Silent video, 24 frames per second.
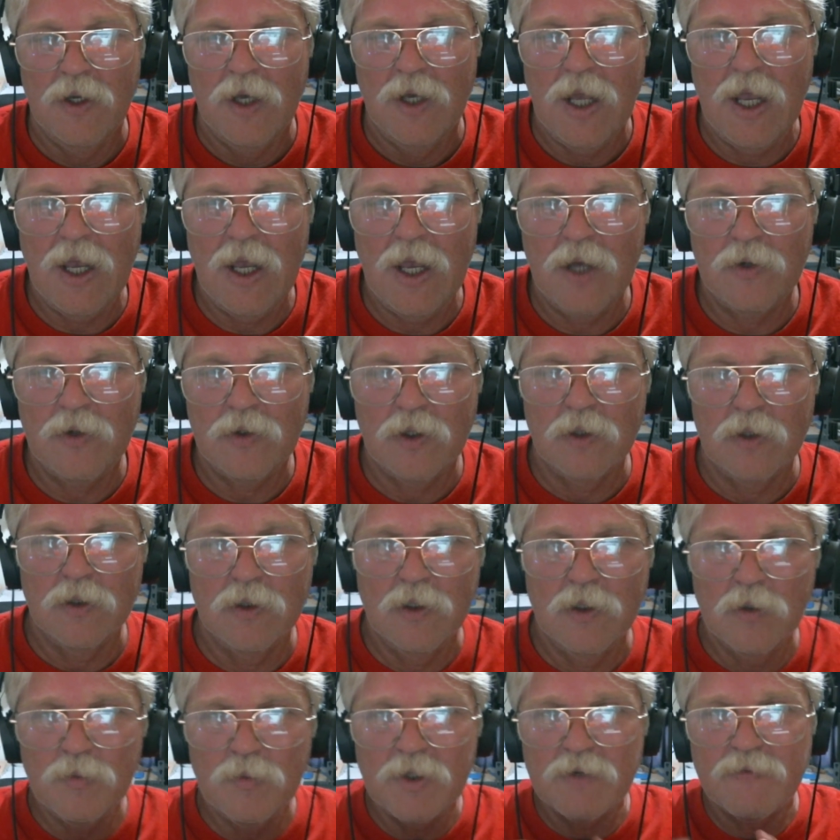And a
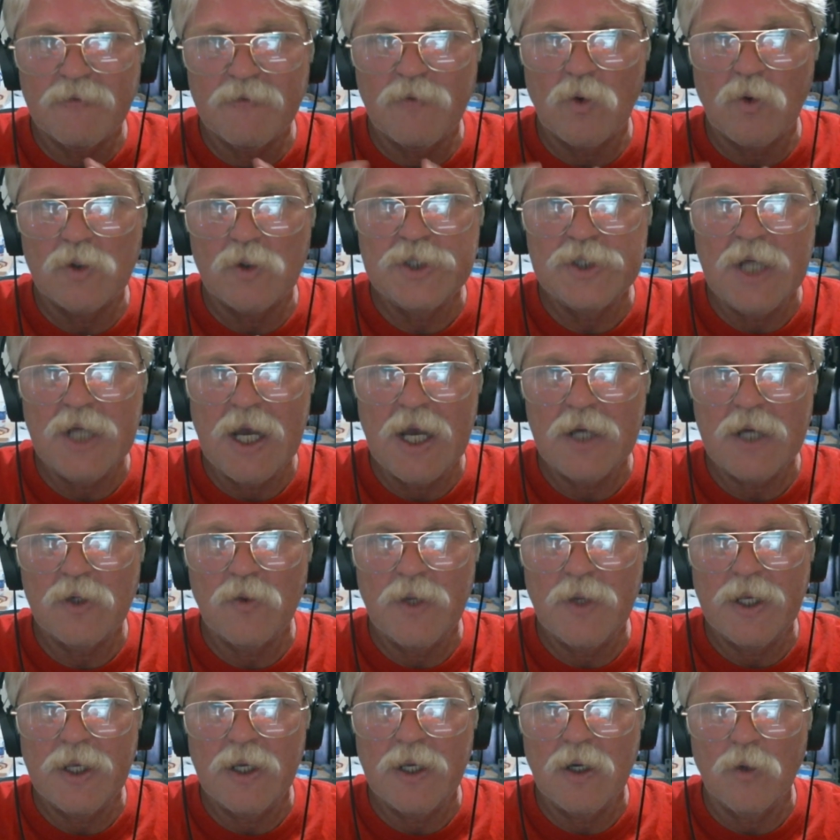little bit of
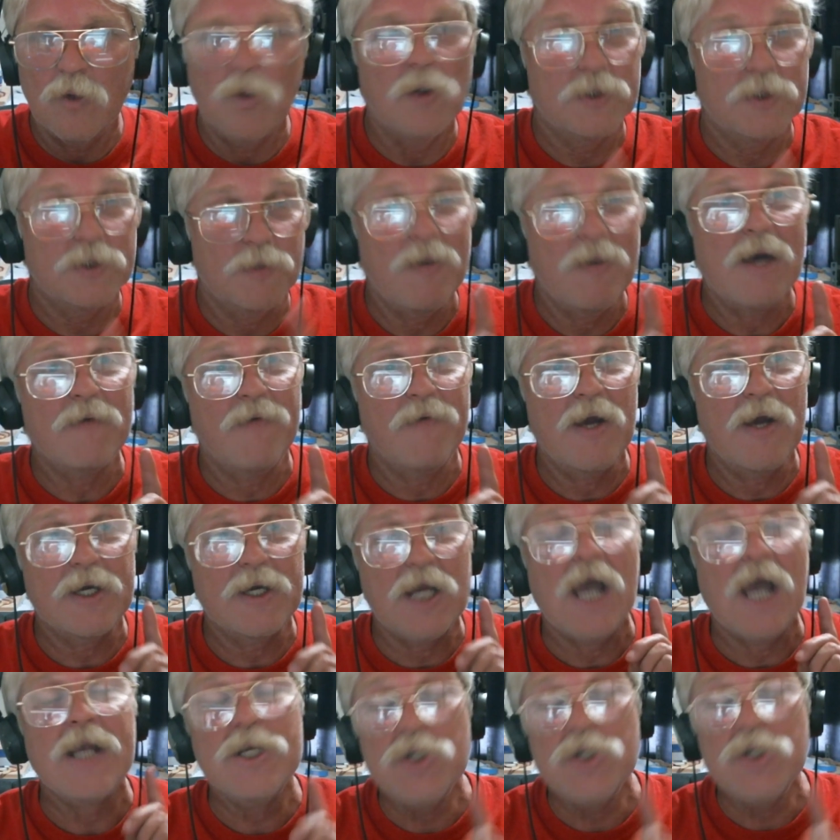foreshadowing here. Well, as a matter of fact,
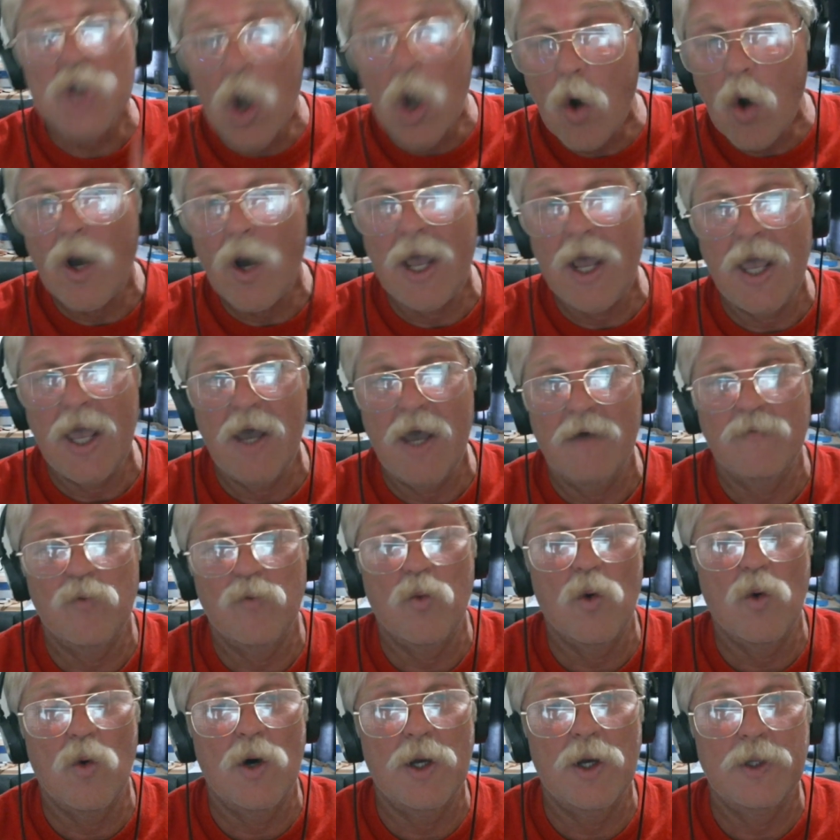I know I have
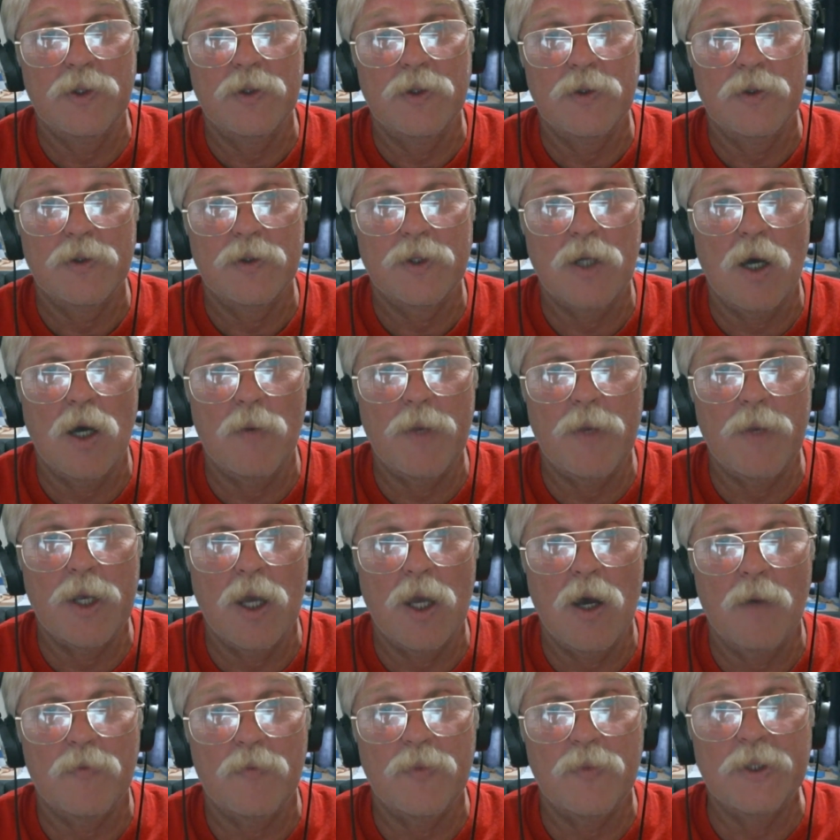one coming
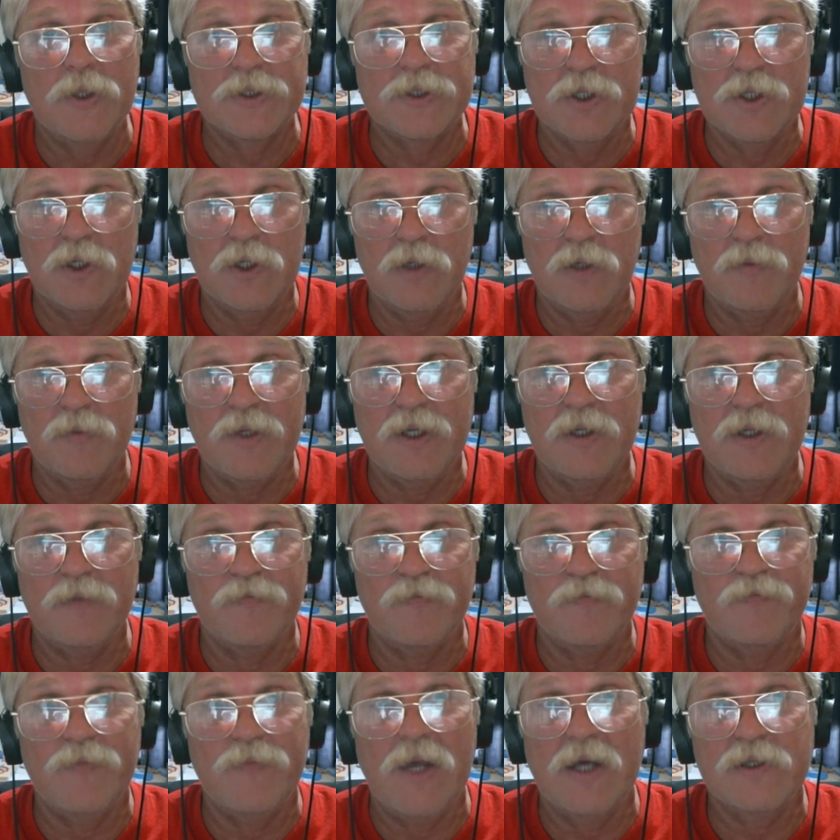up that's going to be
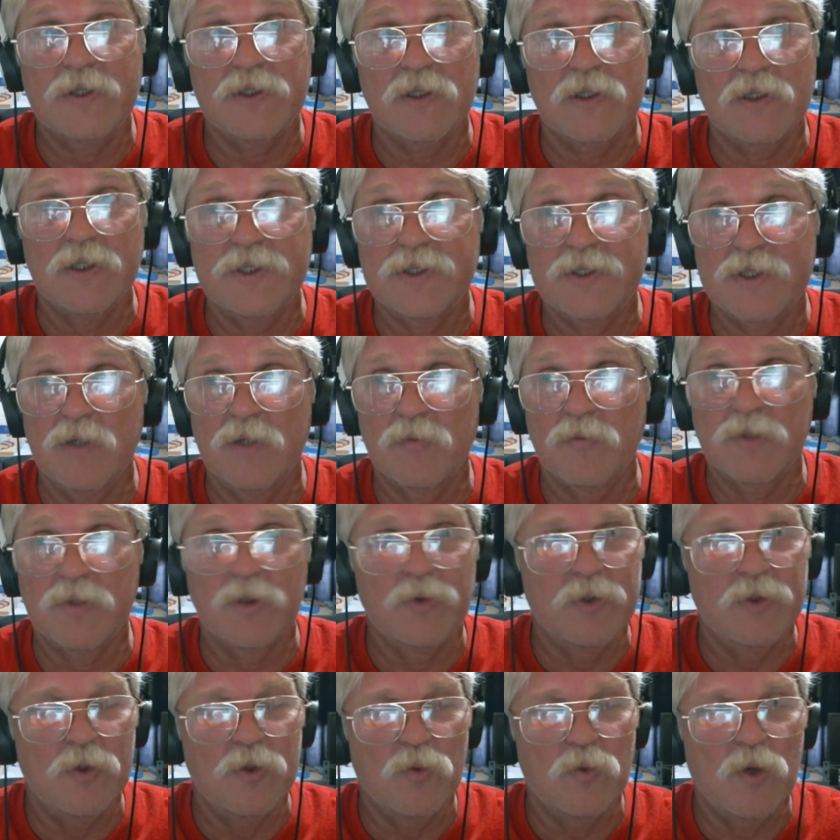actually
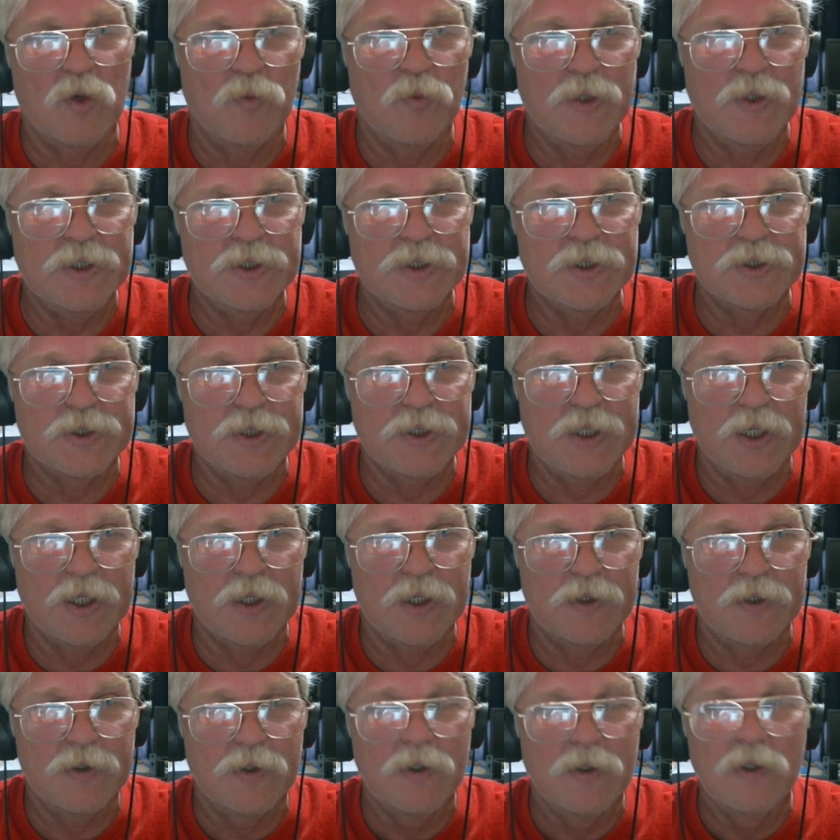simpler than the one we just did.